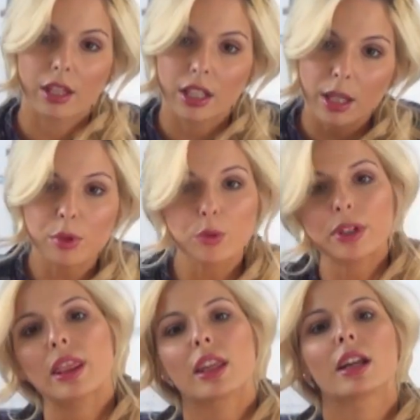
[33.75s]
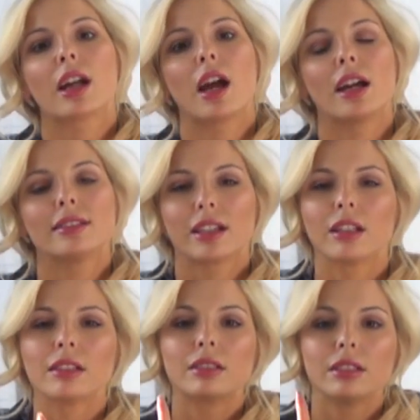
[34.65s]
The number one thing I
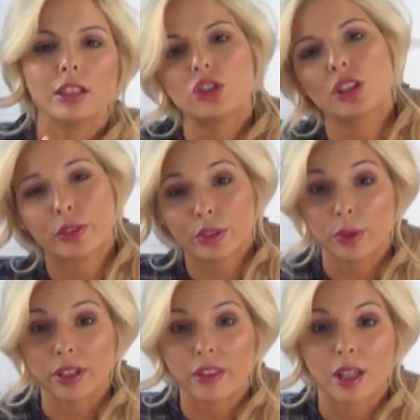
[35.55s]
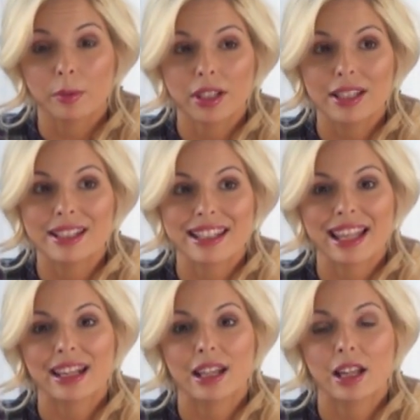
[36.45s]
tell each and every one of them is
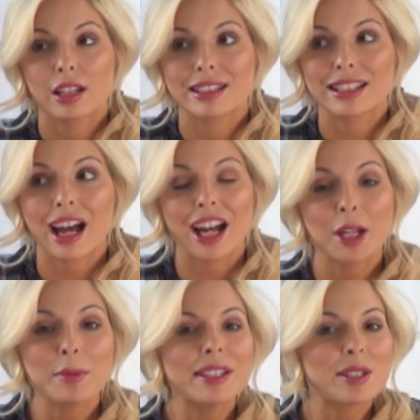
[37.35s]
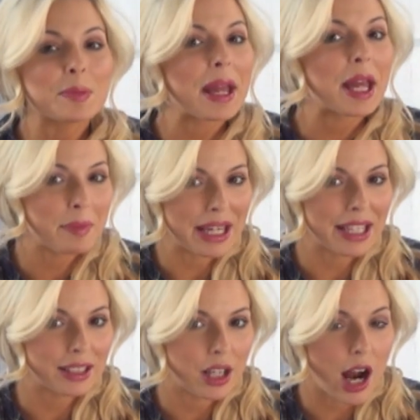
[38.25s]
that time is mandated.
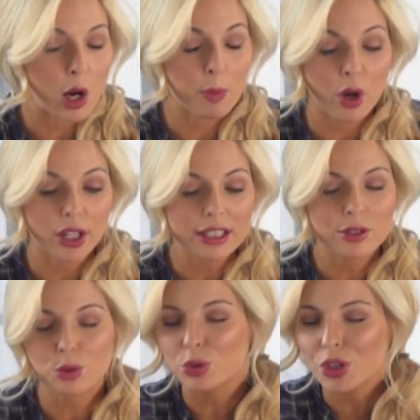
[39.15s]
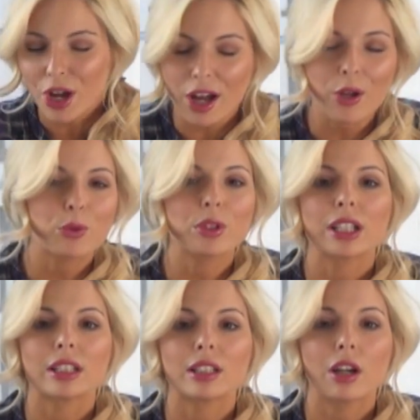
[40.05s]
Our bodies do not
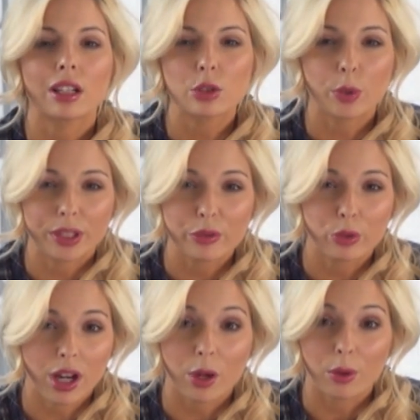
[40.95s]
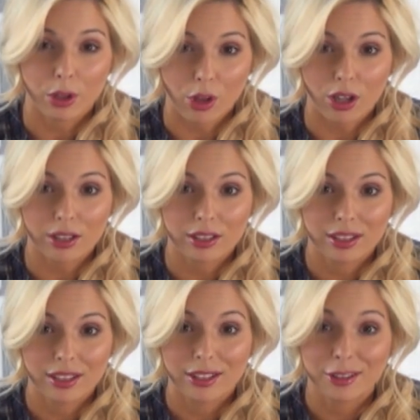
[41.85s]
run on a 24-hour clock,
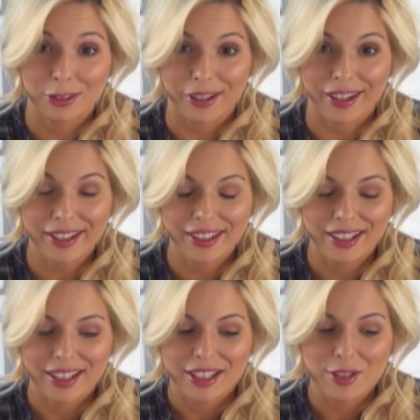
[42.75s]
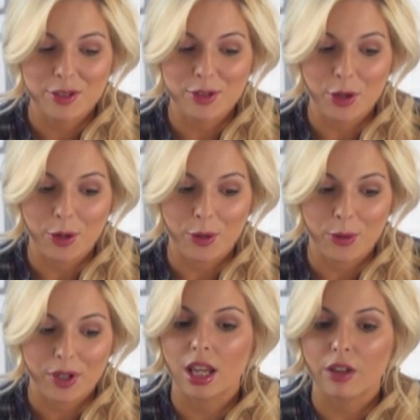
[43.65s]
okay?
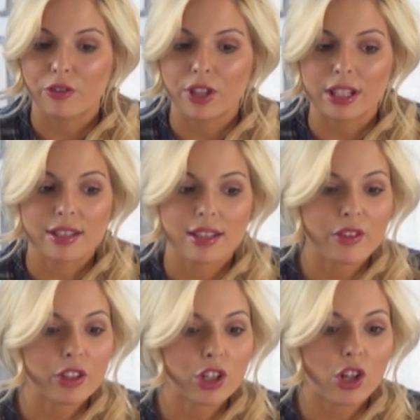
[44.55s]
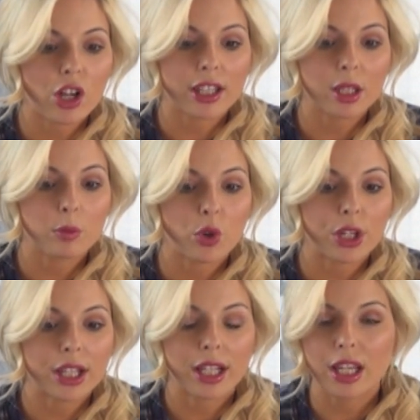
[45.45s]
So if it's 7 o'clock in the
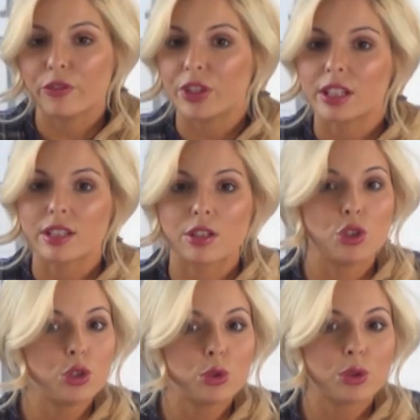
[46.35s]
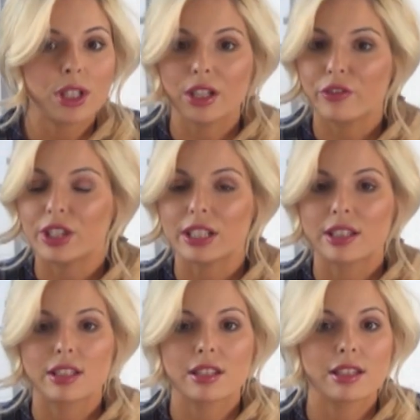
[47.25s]
morning, if it's noon, if
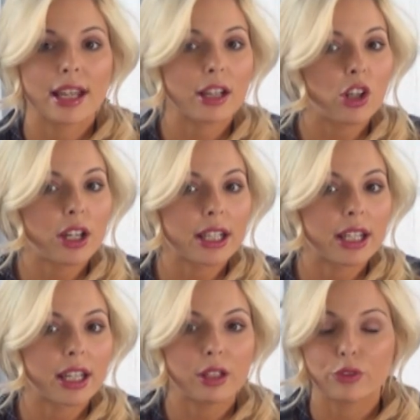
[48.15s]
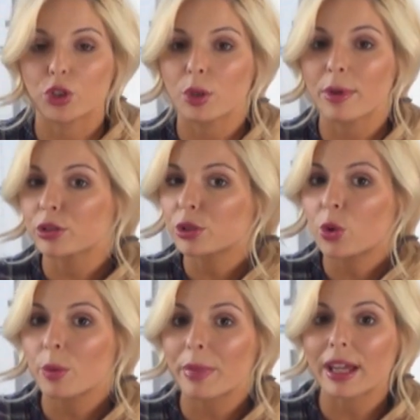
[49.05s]
it's 10 o'clock at night, if you're about to
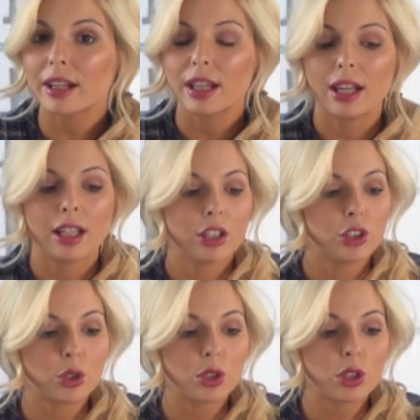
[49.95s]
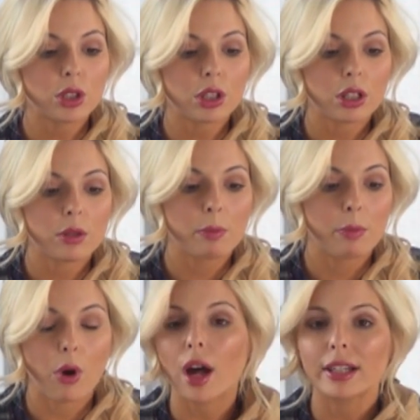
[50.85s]
go to bed, your
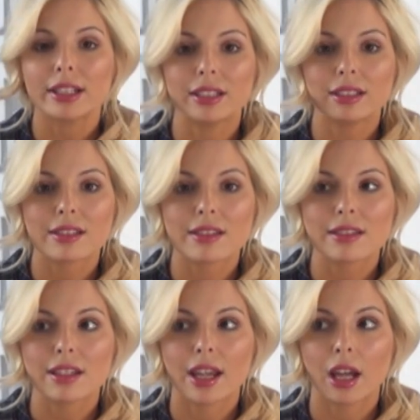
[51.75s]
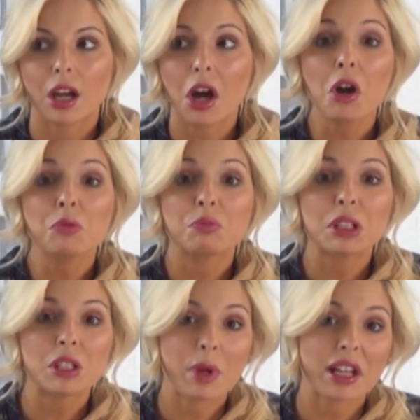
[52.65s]
body doesn't say, oh,
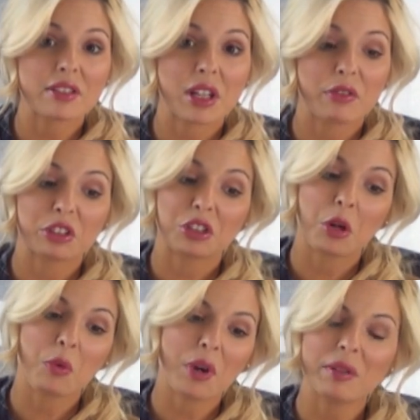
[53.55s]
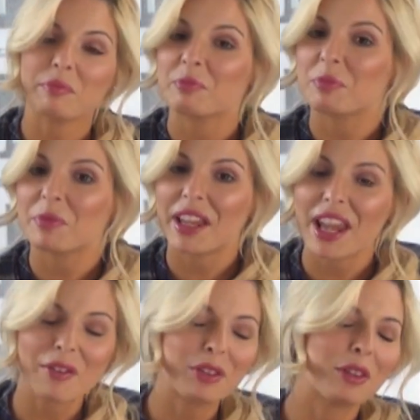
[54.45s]
it's past 7, you know what?
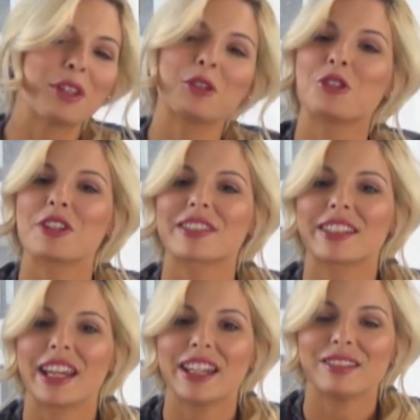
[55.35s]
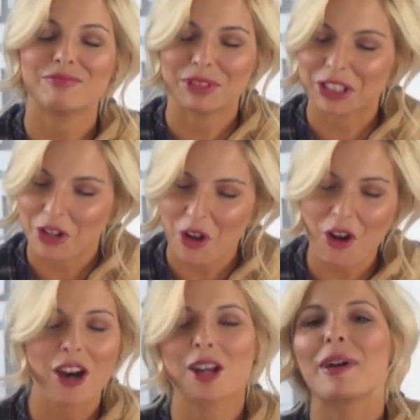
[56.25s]
Everything you just ate is
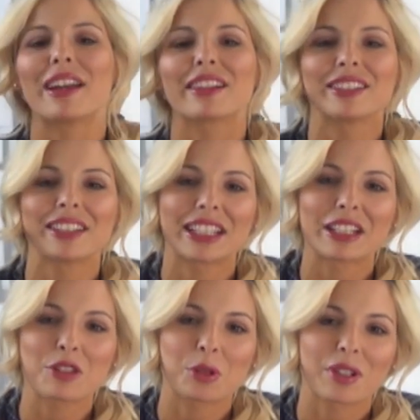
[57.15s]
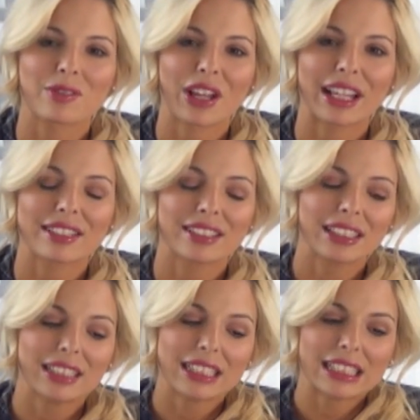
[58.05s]
automatically gonna get stored as fat.
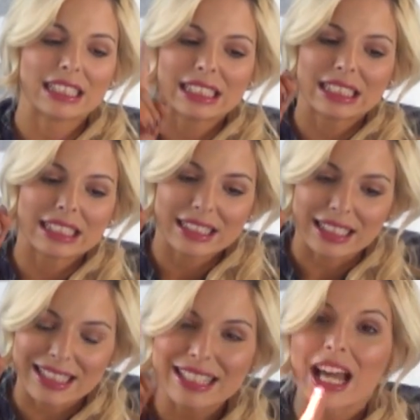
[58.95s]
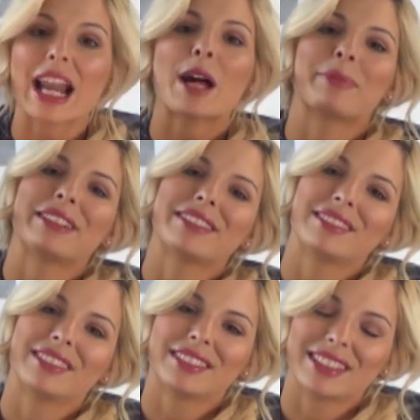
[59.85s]
That does not happen.
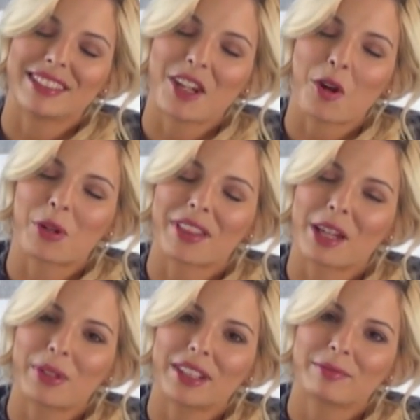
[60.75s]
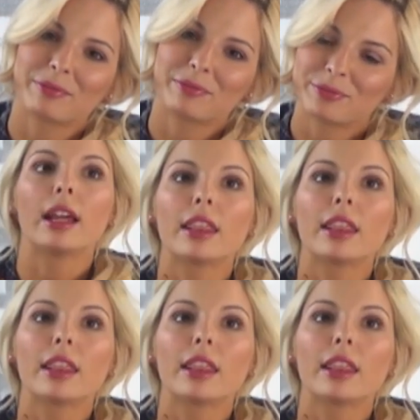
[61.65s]
It does not work that way.